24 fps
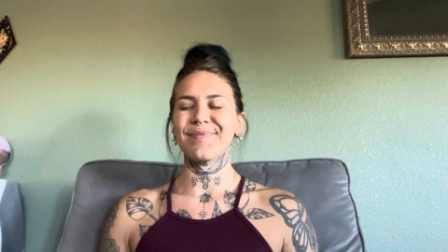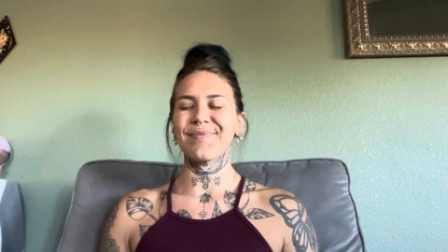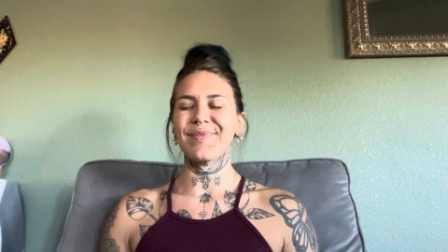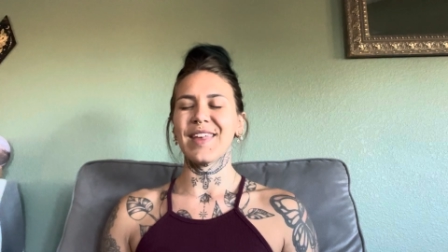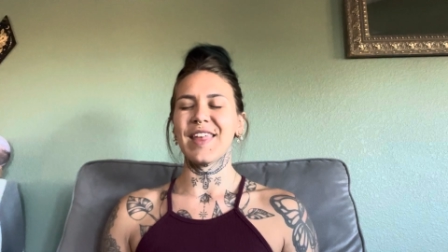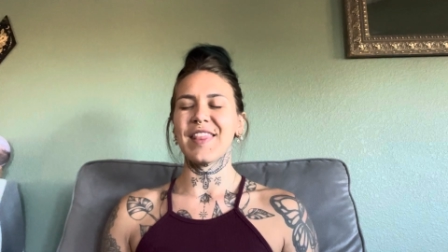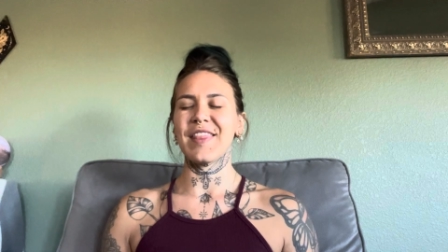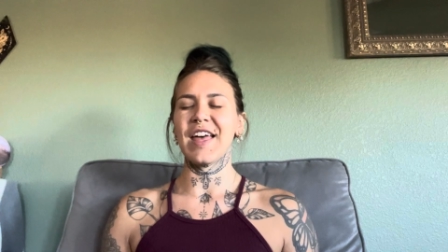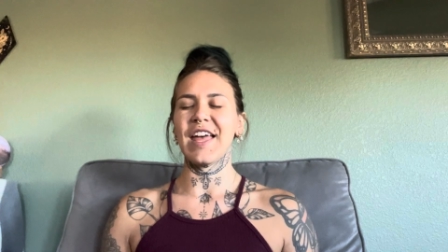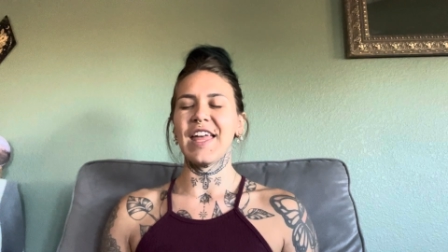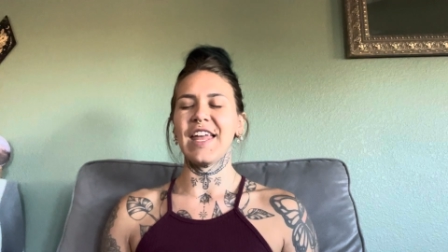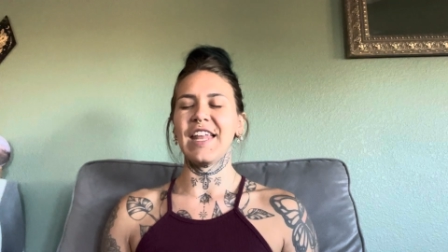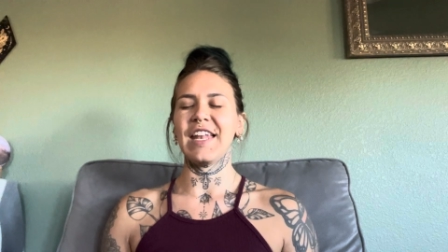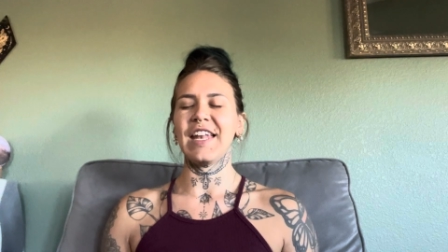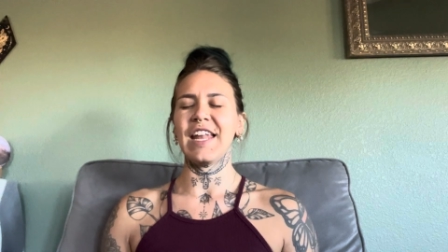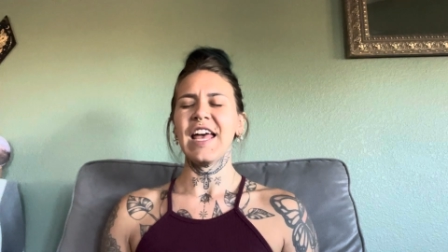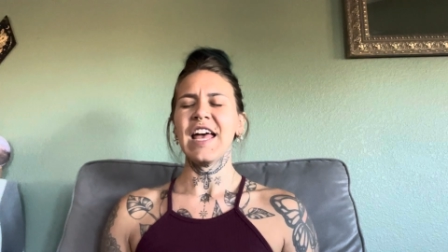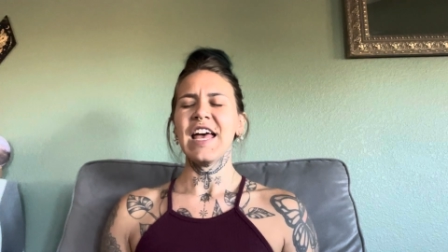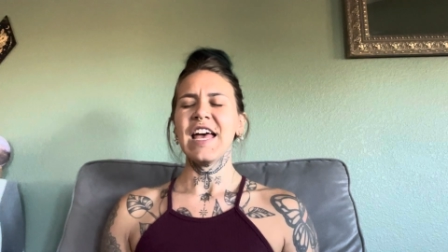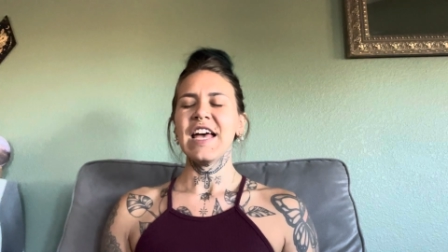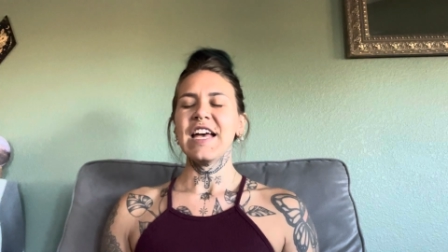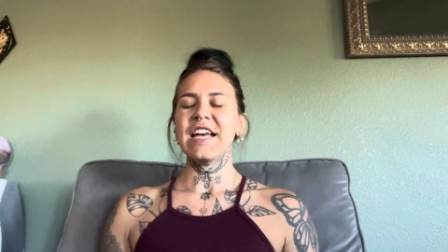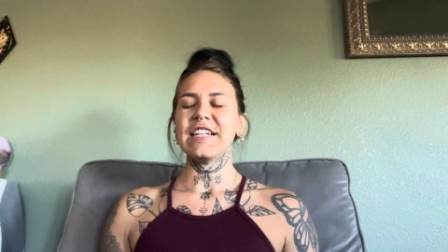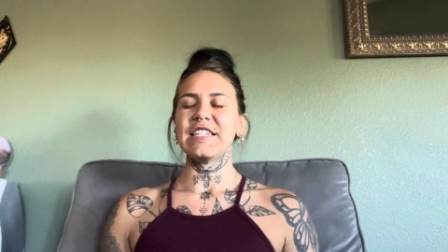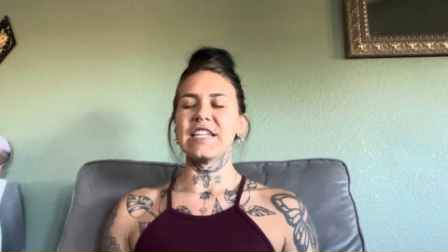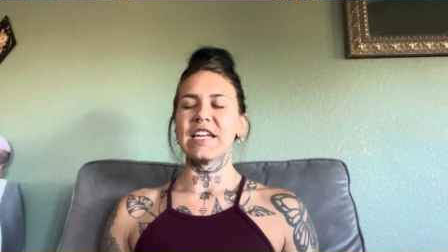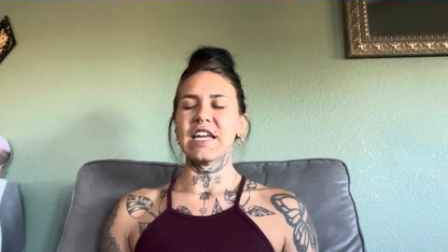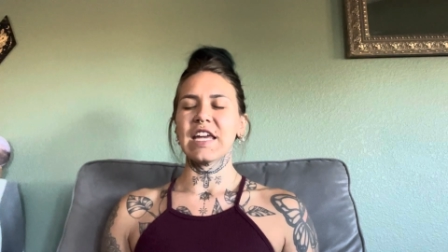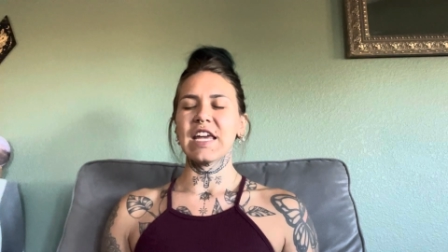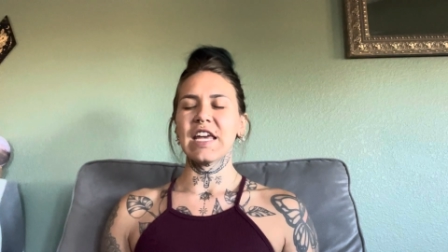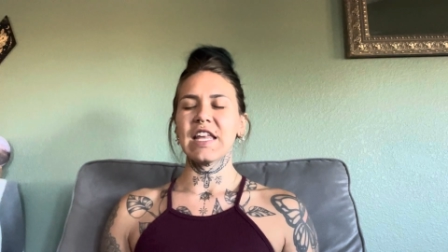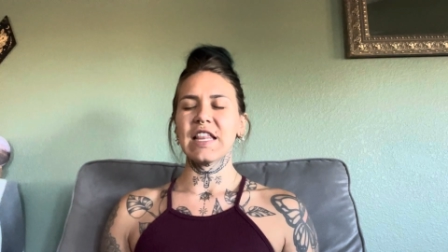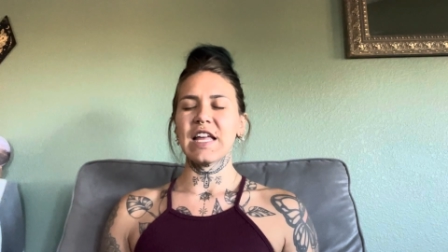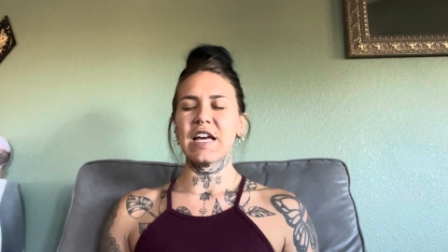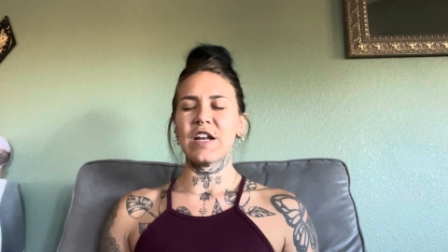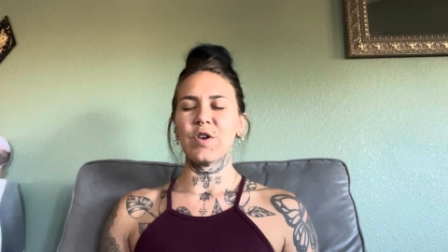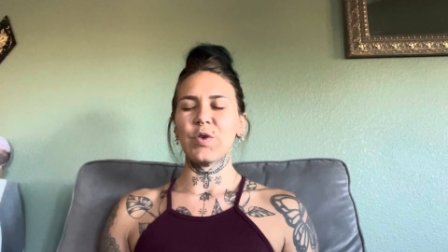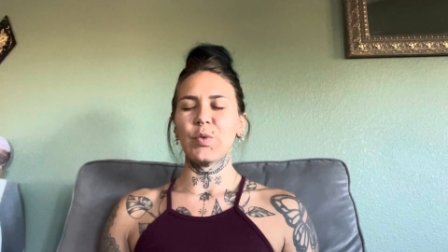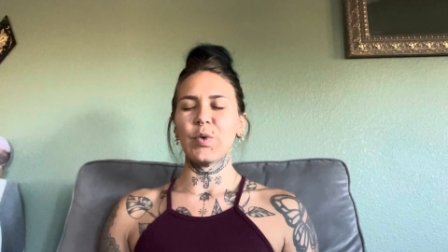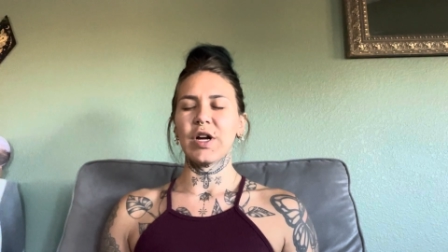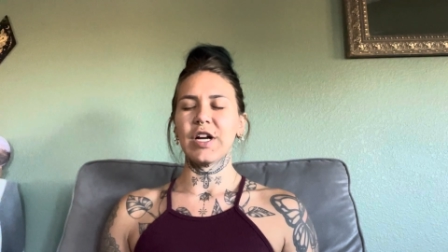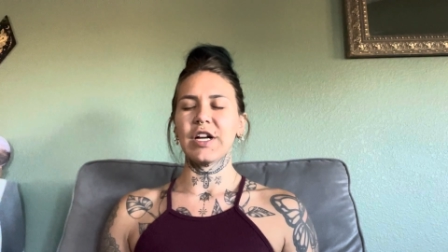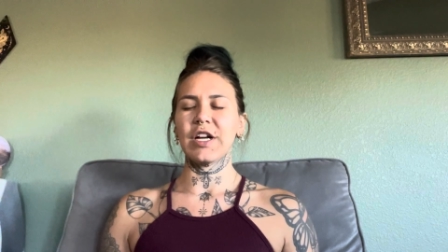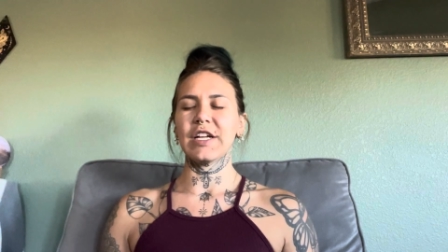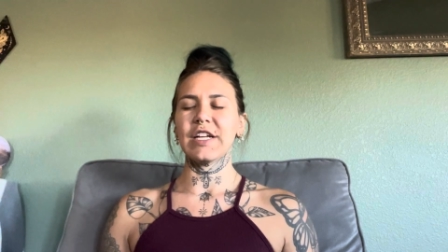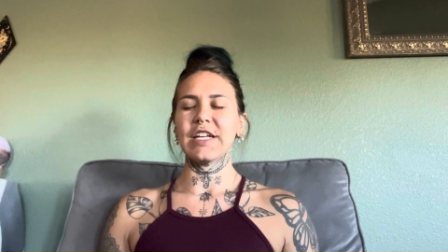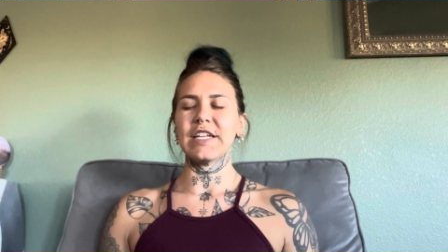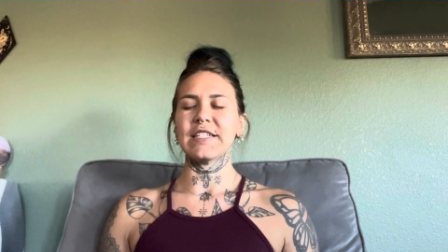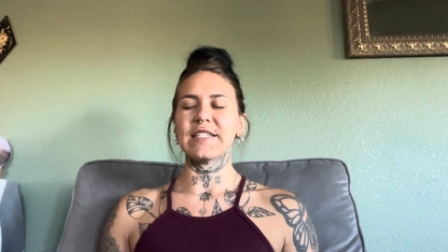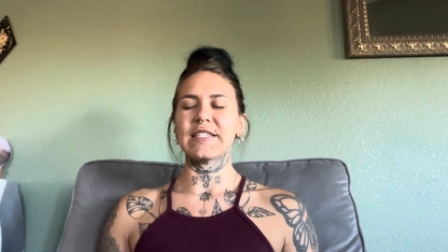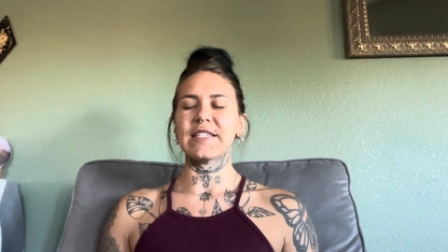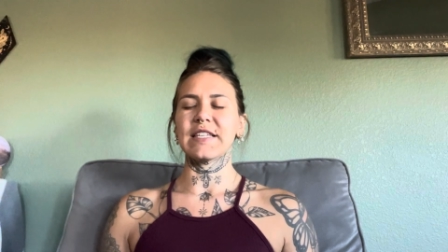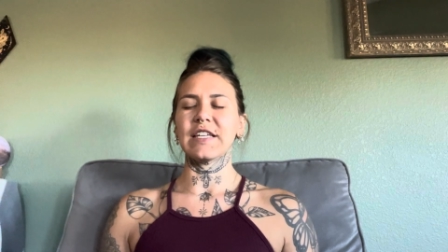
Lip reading: And then taking that awareness